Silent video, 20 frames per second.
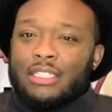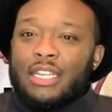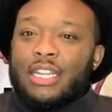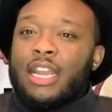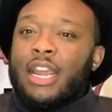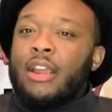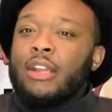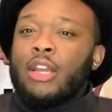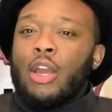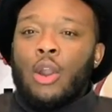and
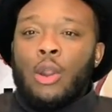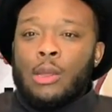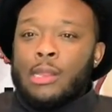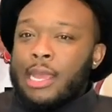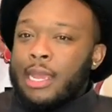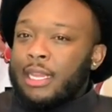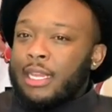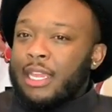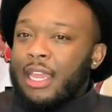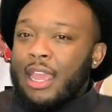they're at the old
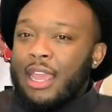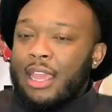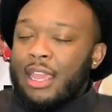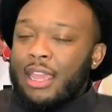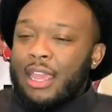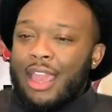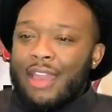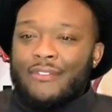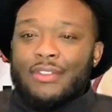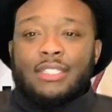lady
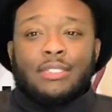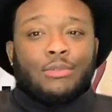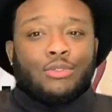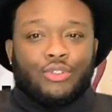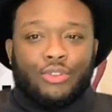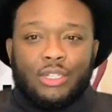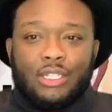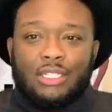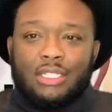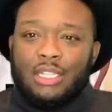gang having some
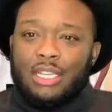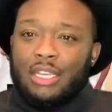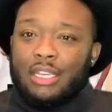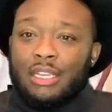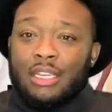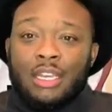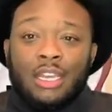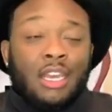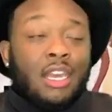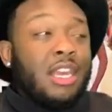drinks, and